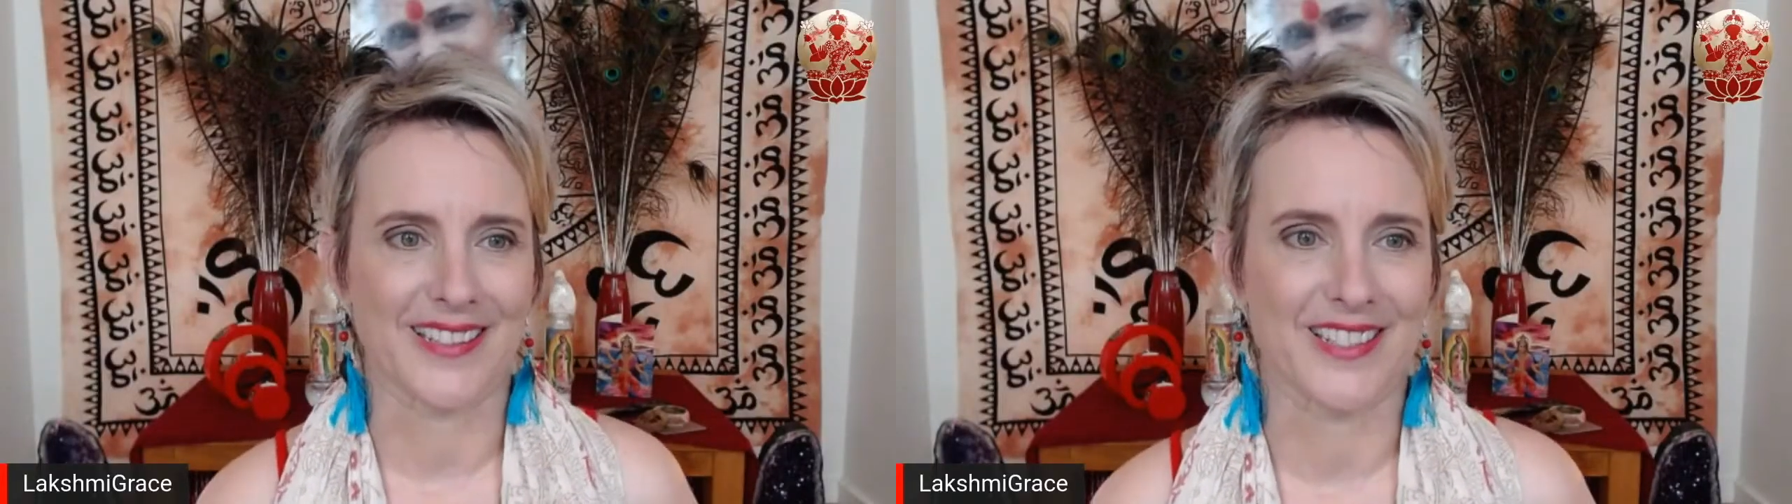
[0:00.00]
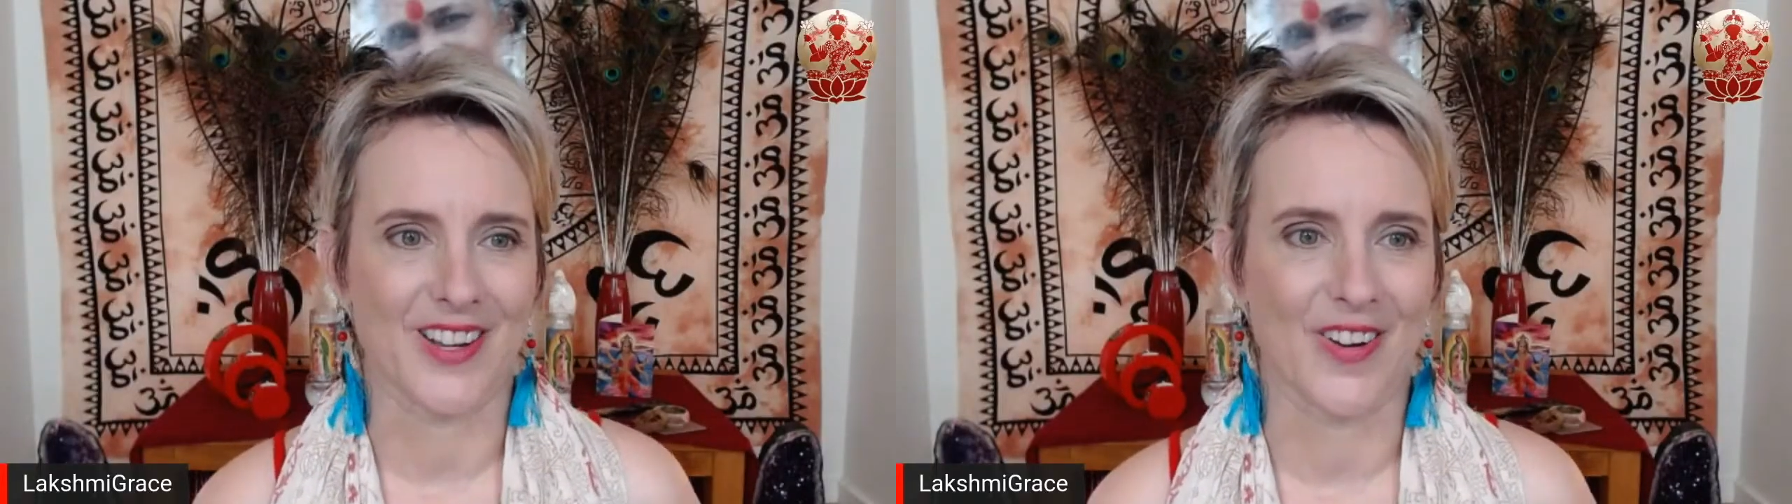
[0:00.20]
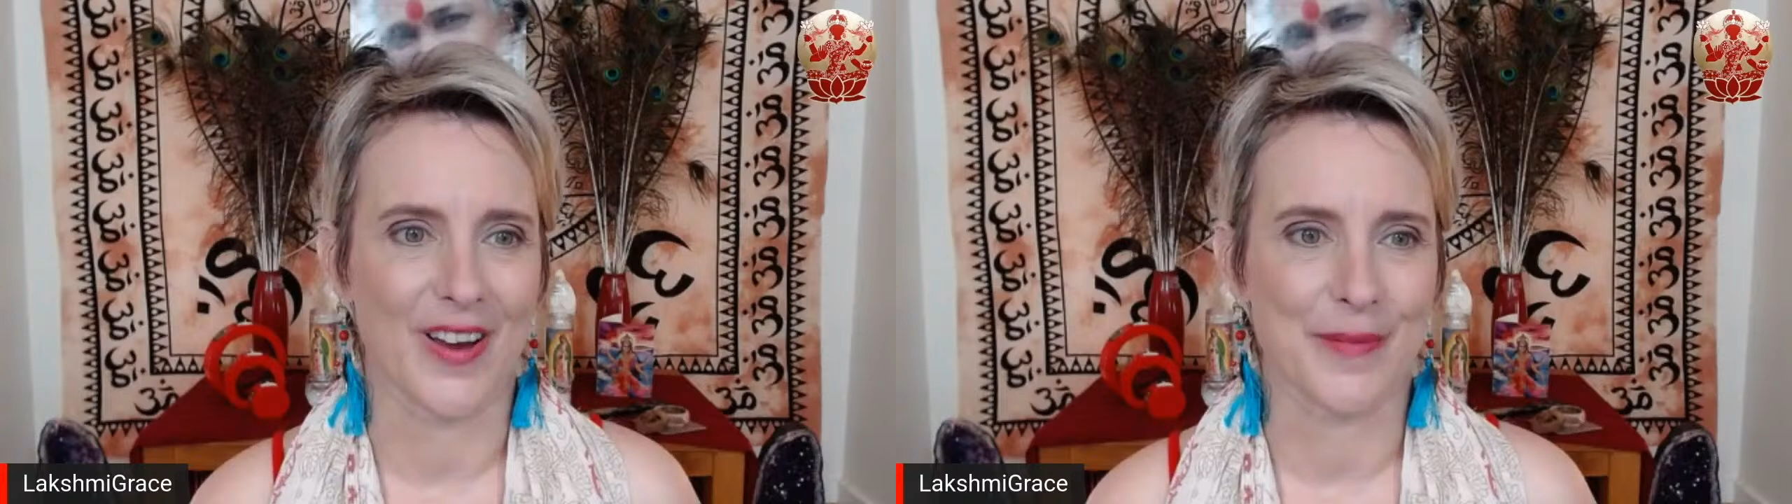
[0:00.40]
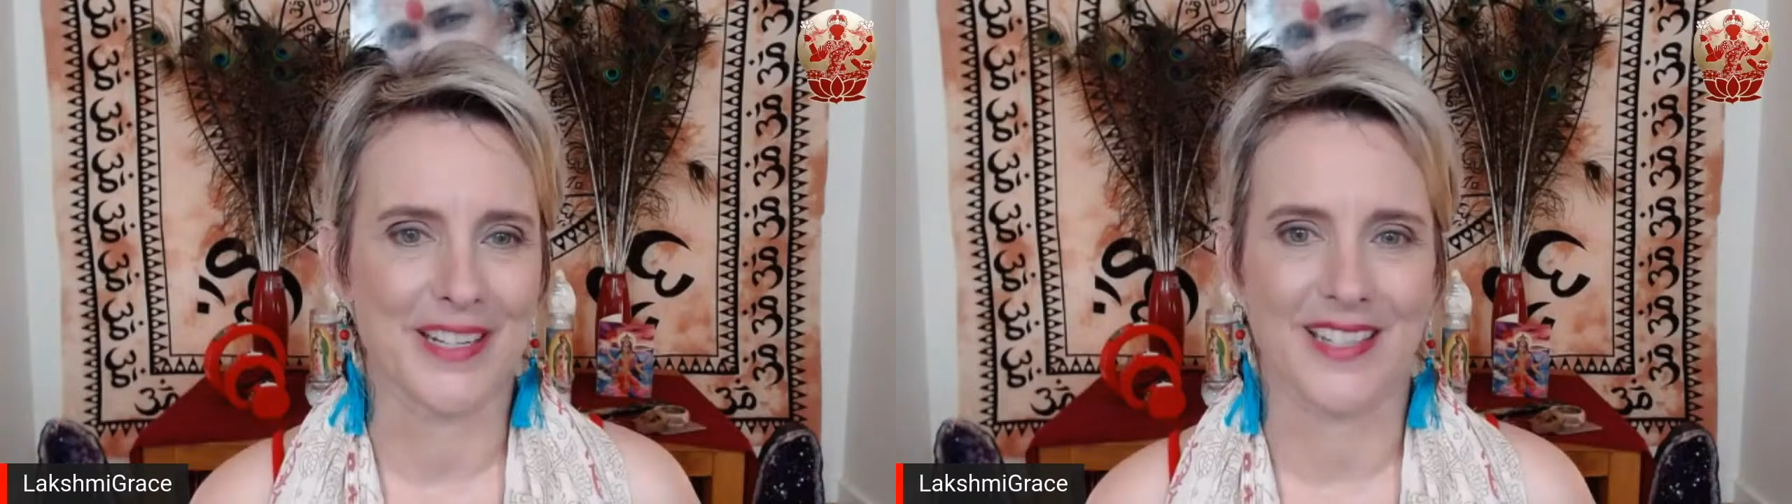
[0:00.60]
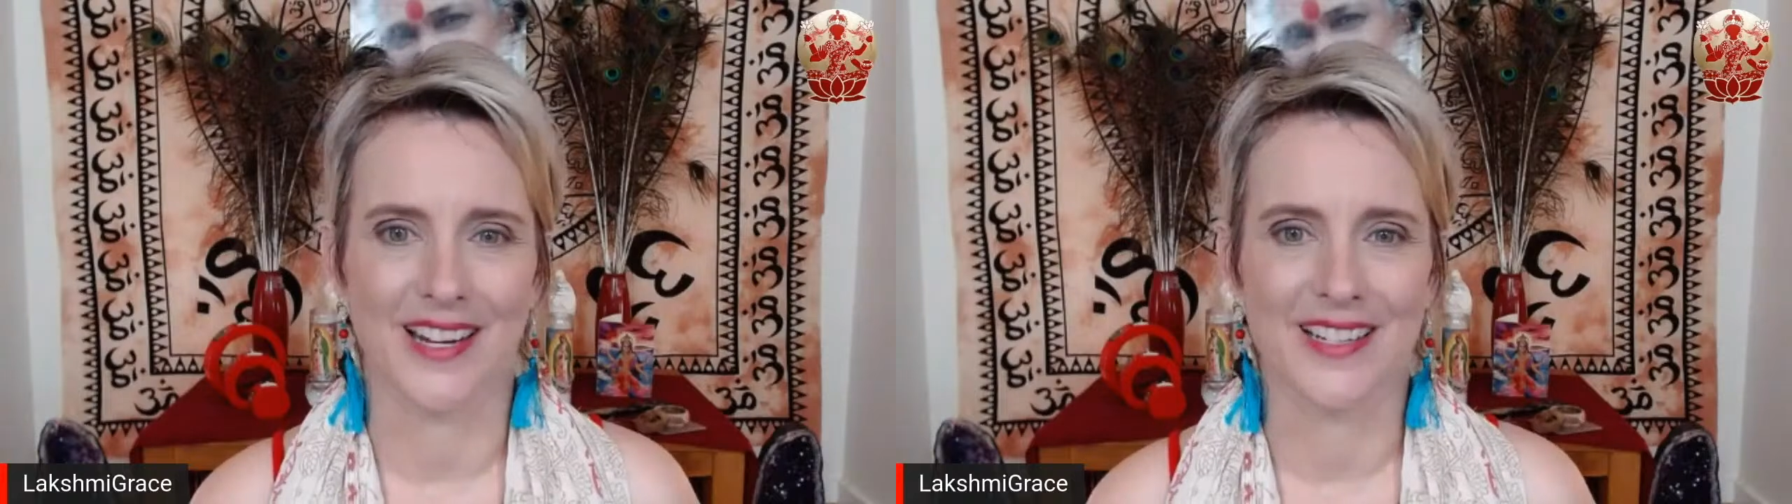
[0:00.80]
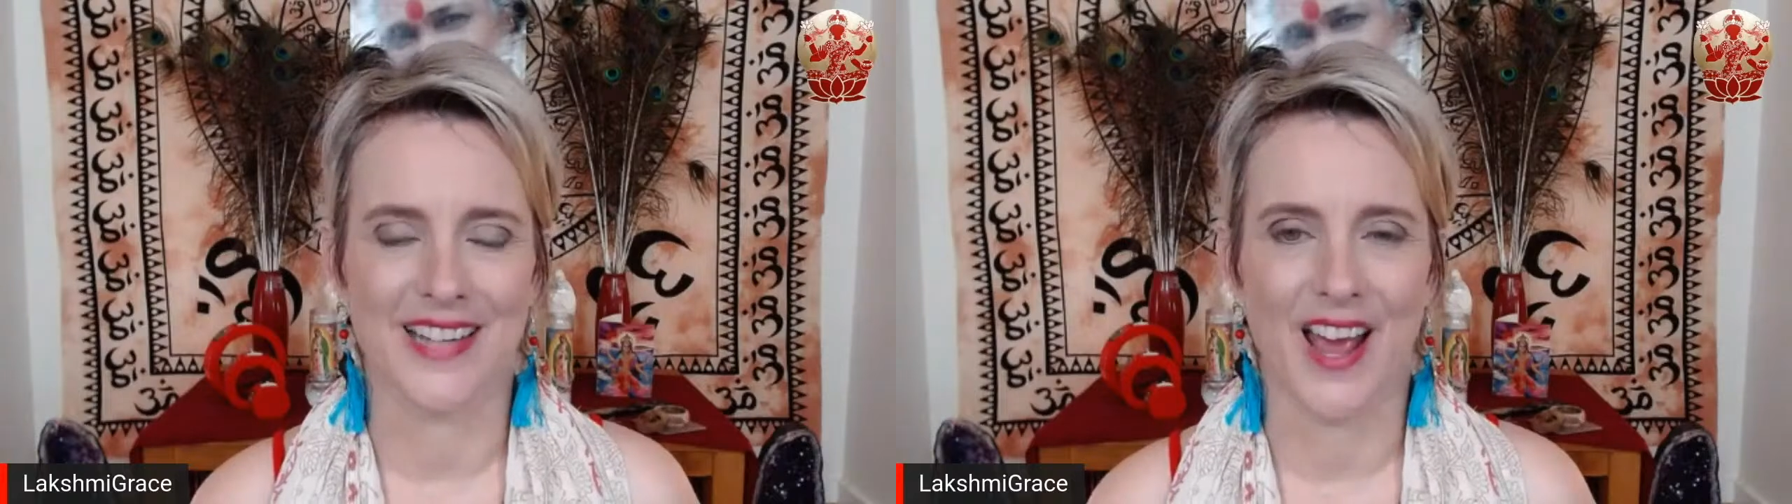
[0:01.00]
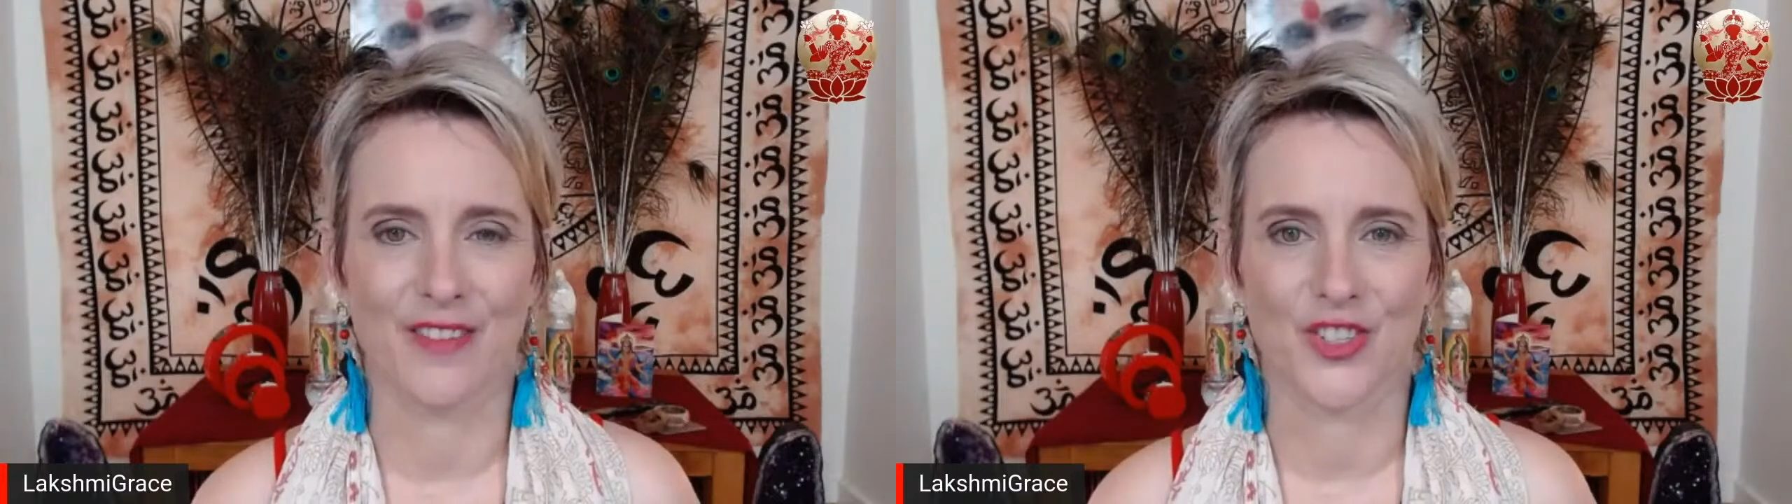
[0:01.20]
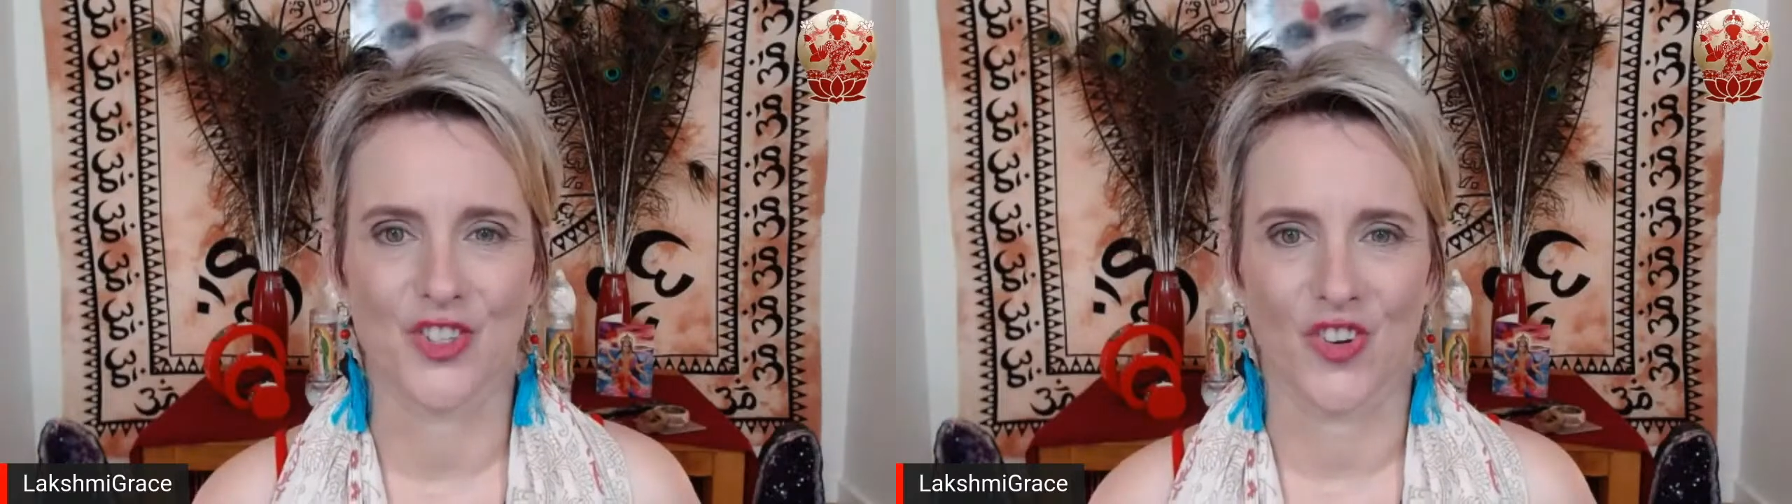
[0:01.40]
So I'm excited to have
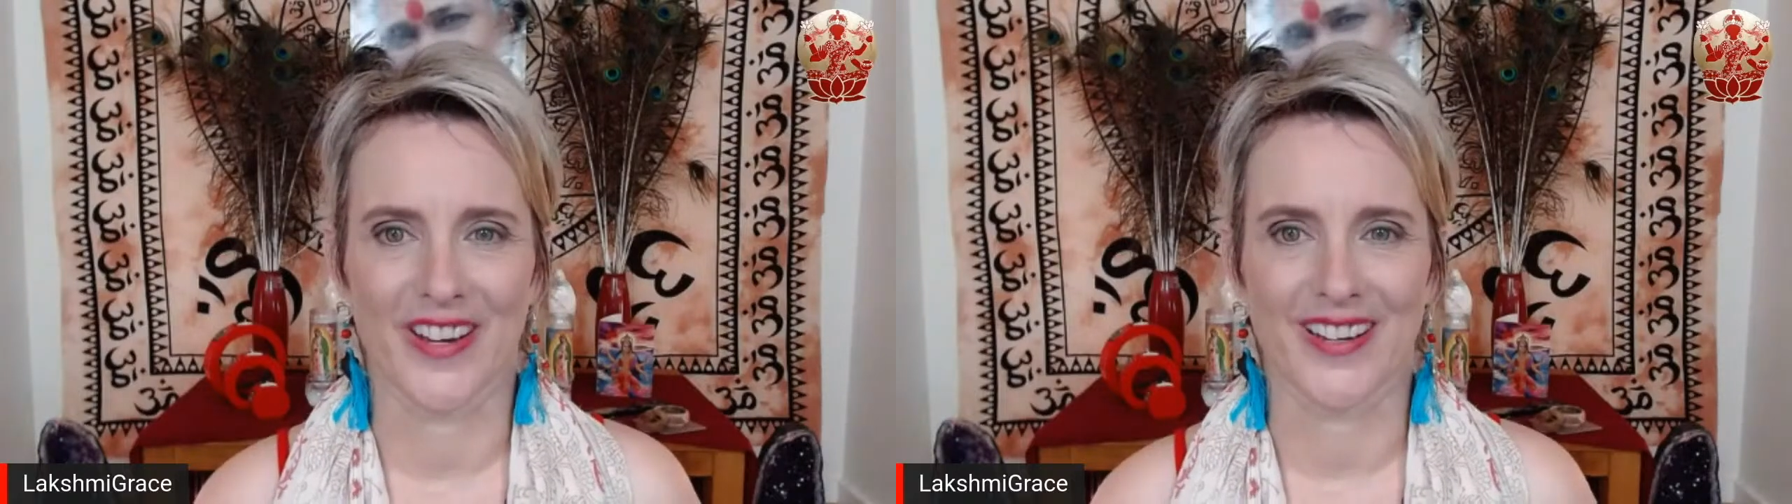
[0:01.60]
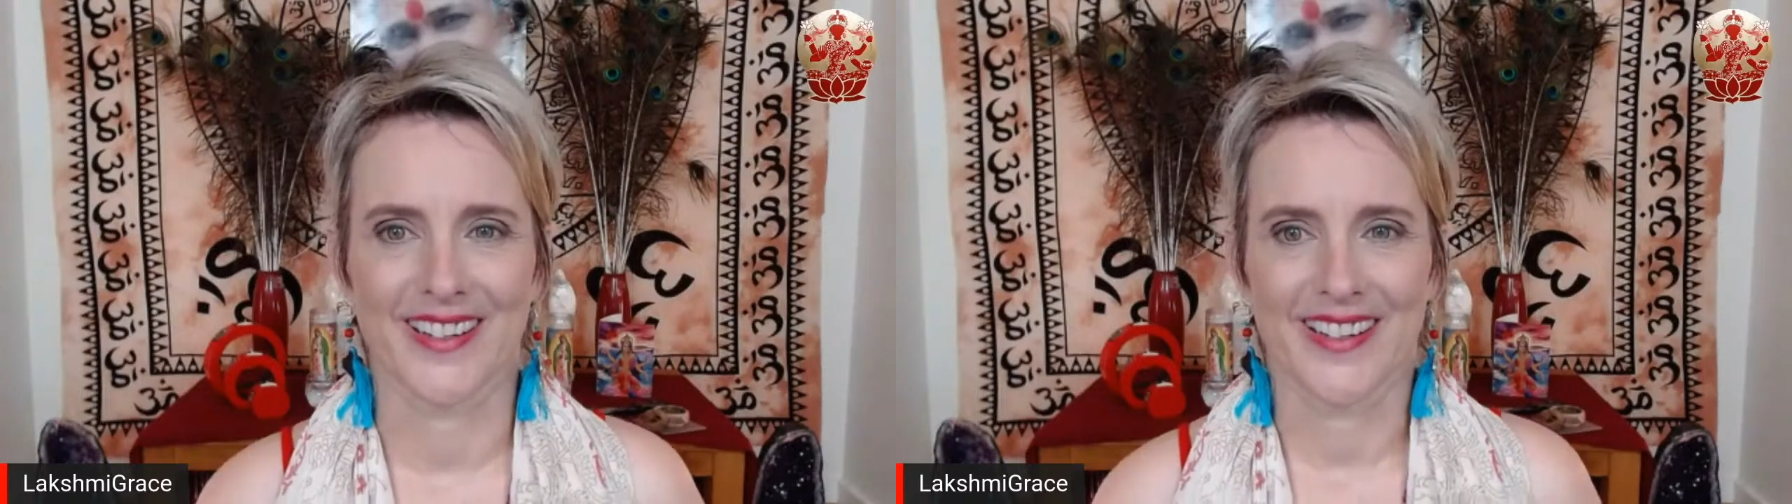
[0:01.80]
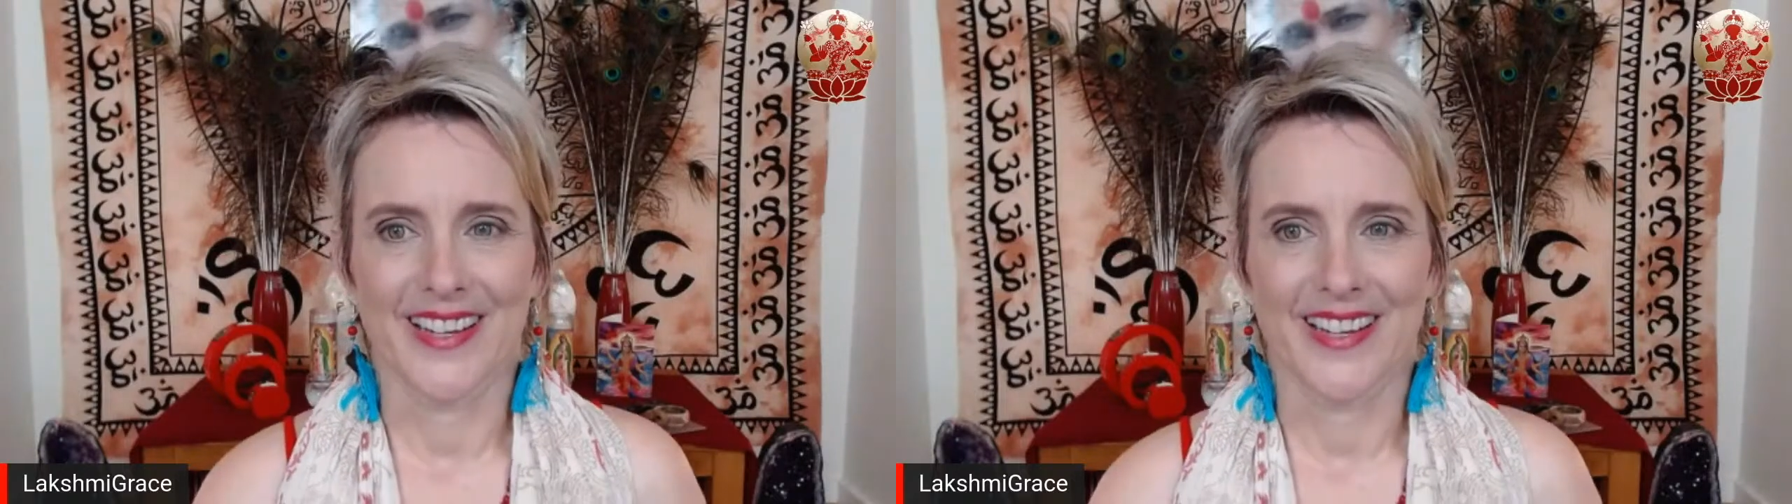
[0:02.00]
you join.